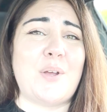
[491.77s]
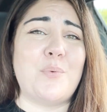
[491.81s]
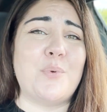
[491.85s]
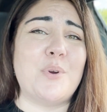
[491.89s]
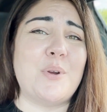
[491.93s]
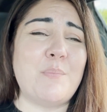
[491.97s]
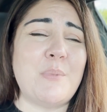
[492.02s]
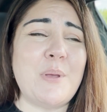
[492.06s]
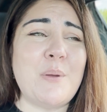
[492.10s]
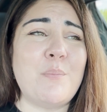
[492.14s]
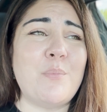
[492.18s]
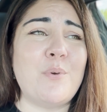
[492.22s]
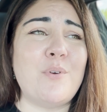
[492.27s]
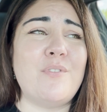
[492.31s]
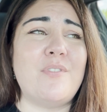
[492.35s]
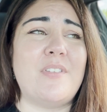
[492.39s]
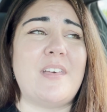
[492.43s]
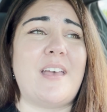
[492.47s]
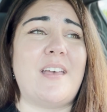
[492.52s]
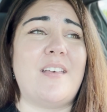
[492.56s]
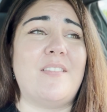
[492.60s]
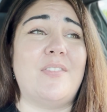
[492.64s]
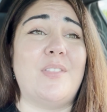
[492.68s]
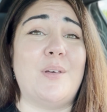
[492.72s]
remember
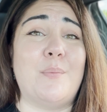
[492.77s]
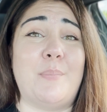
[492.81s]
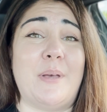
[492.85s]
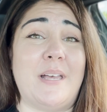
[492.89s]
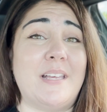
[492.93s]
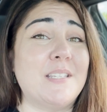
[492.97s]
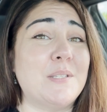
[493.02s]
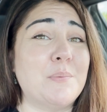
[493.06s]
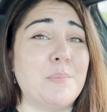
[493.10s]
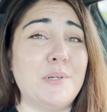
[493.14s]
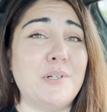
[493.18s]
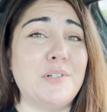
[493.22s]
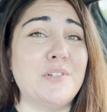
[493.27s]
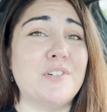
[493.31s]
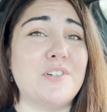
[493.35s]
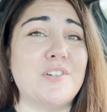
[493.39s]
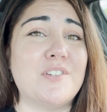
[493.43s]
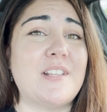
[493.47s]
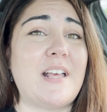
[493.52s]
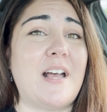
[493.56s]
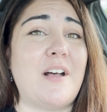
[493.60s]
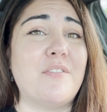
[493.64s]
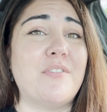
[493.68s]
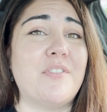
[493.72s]
that the best
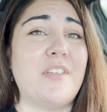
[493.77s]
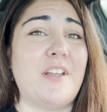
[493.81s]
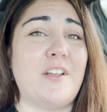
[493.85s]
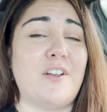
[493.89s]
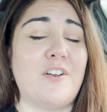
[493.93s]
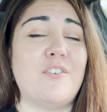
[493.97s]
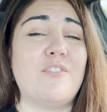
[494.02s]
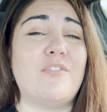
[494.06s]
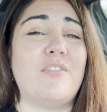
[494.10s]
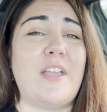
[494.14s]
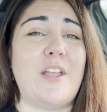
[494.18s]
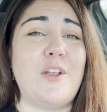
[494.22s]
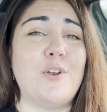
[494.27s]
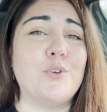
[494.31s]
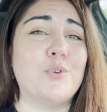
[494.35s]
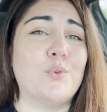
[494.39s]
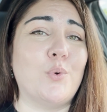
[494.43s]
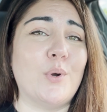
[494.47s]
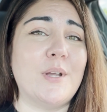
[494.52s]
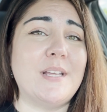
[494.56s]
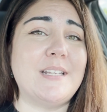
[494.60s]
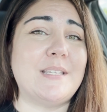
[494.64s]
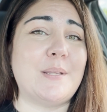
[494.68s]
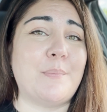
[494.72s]
builders out there, they are
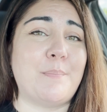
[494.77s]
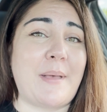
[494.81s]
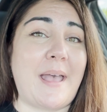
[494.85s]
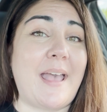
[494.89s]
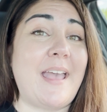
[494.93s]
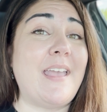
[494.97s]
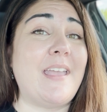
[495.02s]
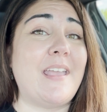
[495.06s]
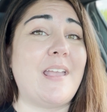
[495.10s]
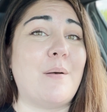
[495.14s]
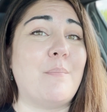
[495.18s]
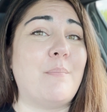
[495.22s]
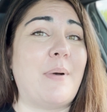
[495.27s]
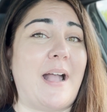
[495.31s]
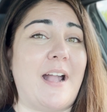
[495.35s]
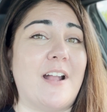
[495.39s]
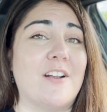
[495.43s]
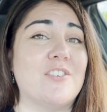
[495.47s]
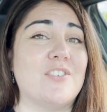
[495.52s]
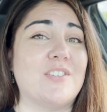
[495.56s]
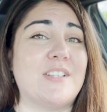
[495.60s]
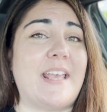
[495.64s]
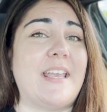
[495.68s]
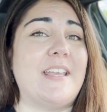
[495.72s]
going to pay a
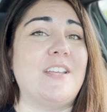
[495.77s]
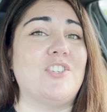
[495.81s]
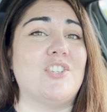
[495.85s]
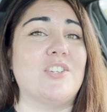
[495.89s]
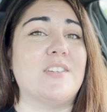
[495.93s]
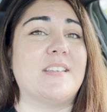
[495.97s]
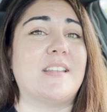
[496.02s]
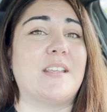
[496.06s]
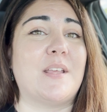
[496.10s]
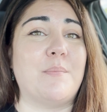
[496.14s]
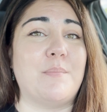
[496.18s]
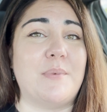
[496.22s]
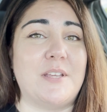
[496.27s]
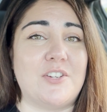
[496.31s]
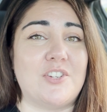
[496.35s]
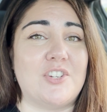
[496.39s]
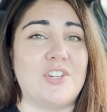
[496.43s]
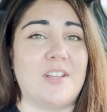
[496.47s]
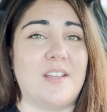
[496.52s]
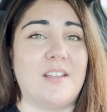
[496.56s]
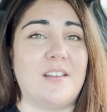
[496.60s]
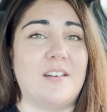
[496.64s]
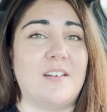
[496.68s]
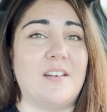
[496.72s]
buyer's agent
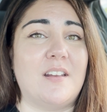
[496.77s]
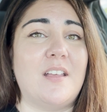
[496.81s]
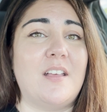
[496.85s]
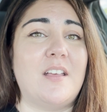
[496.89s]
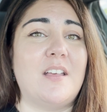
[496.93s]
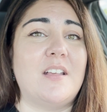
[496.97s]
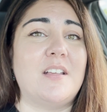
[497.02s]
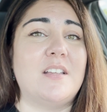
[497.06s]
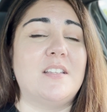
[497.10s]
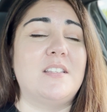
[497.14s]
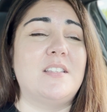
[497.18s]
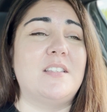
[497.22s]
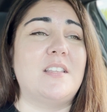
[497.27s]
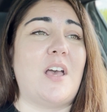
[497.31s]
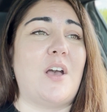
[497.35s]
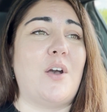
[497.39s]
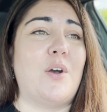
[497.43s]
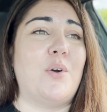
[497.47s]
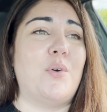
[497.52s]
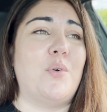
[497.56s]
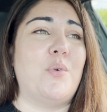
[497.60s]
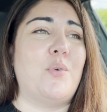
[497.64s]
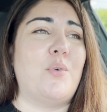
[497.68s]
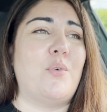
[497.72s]
commission.
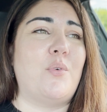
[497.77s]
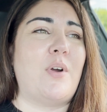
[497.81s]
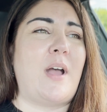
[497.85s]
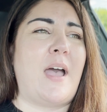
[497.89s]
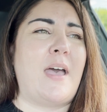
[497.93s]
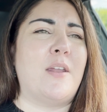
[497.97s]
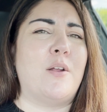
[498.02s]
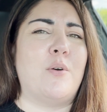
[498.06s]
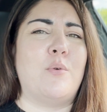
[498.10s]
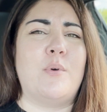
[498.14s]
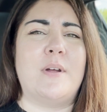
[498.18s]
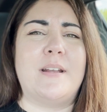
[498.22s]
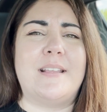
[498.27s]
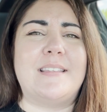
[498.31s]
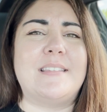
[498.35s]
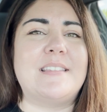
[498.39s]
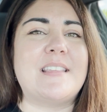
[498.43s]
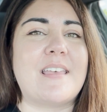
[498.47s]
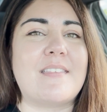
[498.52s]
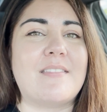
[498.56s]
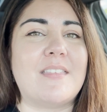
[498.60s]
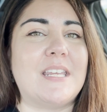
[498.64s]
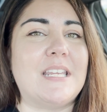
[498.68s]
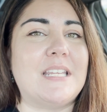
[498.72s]
So I don't want to
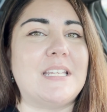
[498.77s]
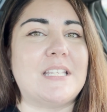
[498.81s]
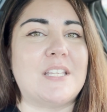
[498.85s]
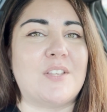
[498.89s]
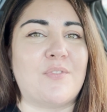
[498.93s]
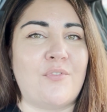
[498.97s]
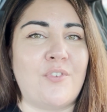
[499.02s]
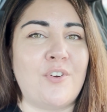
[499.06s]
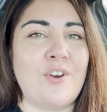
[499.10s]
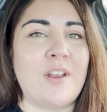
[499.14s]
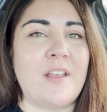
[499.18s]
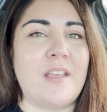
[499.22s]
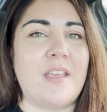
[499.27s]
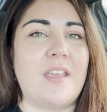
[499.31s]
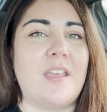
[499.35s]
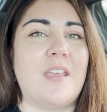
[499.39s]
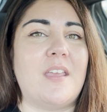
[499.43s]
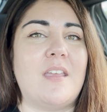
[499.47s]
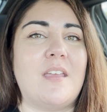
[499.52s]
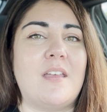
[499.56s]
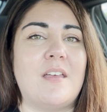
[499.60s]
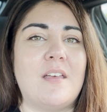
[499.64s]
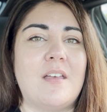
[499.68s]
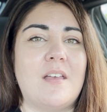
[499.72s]
say that it's
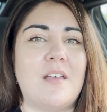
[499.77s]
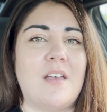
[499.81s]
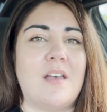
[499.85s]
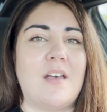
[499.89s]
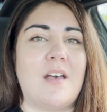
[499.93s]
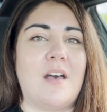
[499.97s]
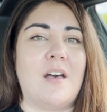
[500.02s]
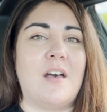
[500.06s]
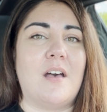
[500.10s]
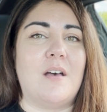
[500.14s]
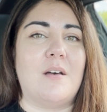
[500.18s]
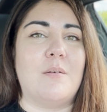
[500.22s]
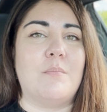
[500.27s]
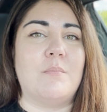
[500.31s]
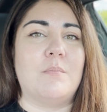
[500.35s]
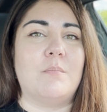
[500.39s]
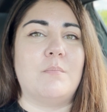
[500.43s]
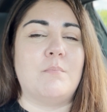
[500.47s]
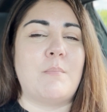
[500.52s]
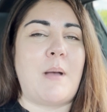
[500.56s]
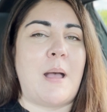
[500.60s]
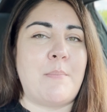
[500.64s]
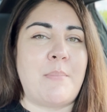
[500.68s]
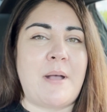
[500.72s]
free.
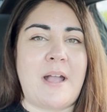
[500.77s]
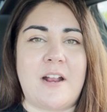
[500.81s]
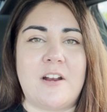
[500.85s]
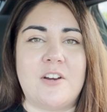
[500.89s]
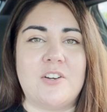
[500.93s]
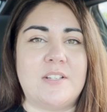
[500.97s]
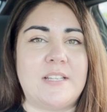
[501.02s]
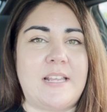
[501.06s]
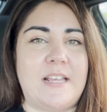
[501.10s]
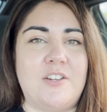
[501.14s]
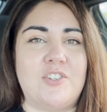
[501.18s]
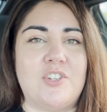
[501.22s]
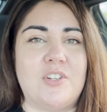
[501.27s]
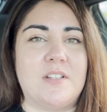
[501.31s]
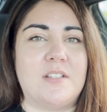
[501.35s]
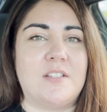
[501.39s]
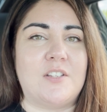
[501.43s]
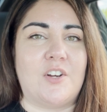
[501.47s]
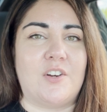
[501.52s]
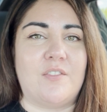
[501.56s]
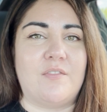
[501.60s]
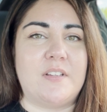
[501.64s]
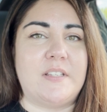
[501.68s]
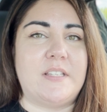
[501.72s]
My buyer's agent
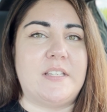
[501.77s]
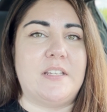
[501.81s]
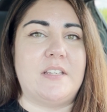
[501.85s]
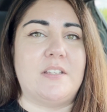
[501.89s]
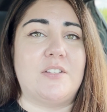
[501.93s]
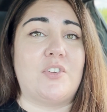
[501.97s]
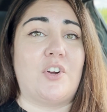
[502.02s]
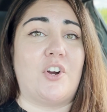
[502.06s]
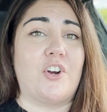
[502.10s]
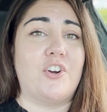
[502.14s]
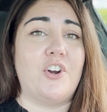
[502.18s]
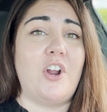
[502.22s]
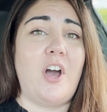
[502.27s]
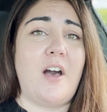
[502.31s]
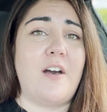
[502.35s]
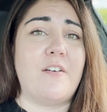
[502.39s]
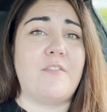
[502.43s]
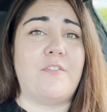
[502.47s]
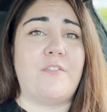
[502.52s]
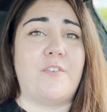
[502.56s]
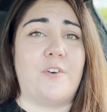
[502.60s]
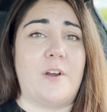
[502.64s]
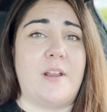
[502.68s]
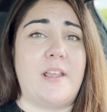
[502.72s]
services are not
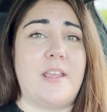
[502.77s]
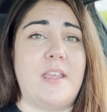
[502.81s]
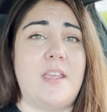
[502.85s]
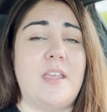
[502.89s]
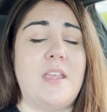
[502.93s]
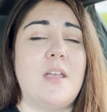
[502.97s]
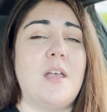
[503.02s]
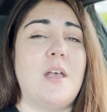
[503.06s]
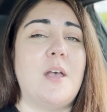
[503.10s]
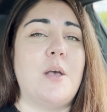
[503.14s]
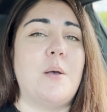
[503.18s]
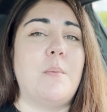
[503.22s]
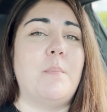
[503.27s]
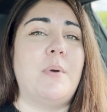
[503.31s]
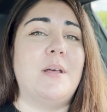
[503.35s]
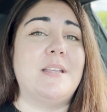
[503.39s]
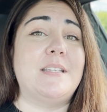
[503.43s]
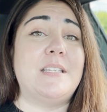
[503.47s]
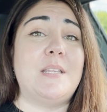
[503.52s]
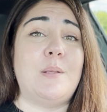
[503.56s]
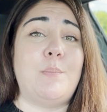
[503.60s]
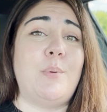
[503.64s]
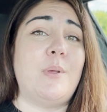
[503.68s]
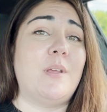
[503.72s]
free, but
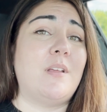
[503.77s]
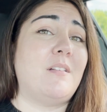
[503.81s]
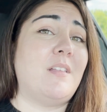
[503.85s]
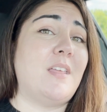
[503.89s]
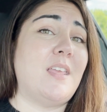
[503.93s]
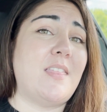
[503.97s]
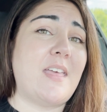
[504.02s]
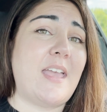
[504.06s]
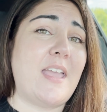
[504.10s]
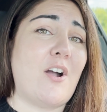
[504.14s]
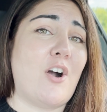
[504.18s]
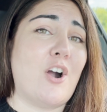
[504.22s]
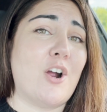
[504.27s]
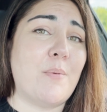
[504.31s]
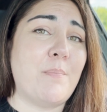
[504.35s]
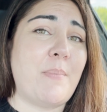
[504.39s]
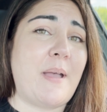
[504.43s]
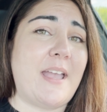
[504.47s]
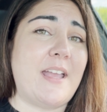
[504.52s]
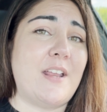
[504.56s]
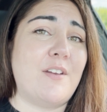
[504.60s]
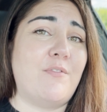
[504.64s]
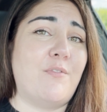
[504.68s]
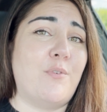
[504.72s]
typically they are
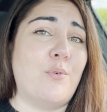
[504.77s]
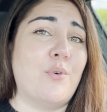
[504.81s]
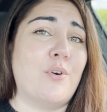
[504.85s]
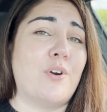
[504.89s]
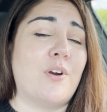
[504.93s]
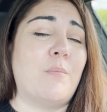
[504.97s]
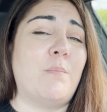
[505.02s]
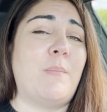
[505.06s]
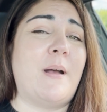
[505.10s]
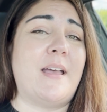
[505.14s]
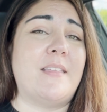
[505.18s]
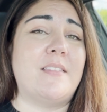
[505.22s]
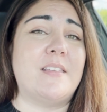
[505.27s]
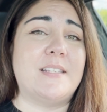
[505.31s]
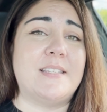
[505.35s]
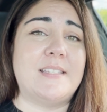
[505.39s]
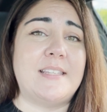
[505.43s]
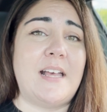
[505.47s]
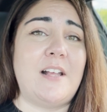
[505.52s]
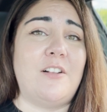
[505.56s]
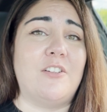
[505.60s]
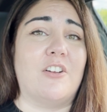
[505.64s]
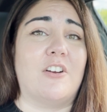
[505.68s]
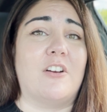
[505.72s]
paid for by the
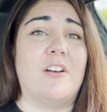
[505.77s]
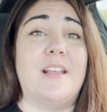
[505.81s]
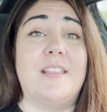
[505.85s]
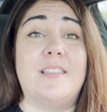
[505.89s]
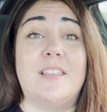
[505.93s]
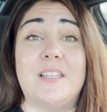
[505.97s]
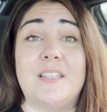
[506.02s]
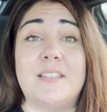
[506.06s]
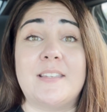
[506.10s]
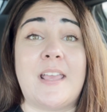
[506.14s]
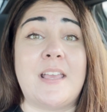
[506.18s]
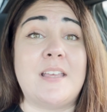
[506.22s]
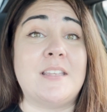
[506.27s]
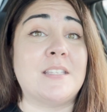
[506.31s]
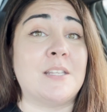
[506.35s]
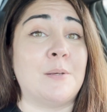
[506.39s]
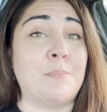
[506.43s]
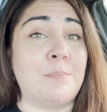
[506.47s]
seller, in this case a